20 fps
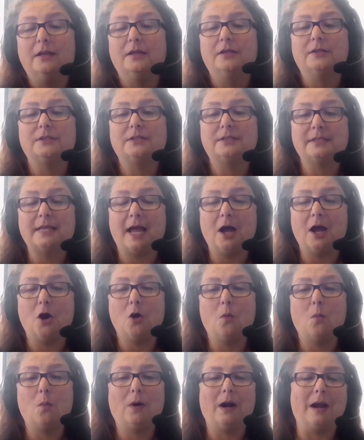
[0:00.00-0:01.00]

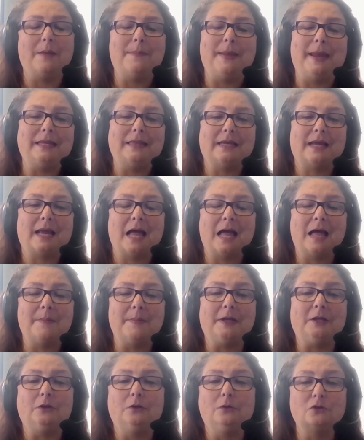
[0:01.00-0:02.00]
So where I make the
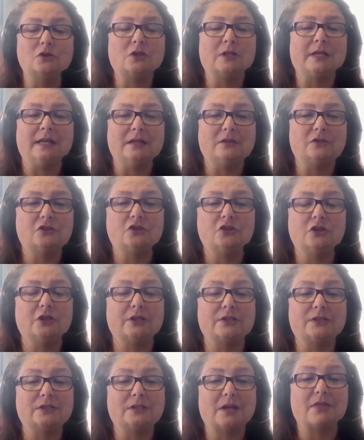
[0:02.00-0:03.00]
comment, usually it's
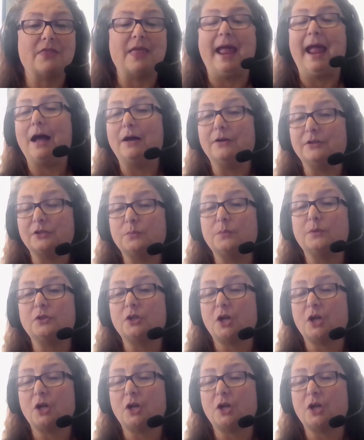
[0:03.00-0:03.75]
just the house we're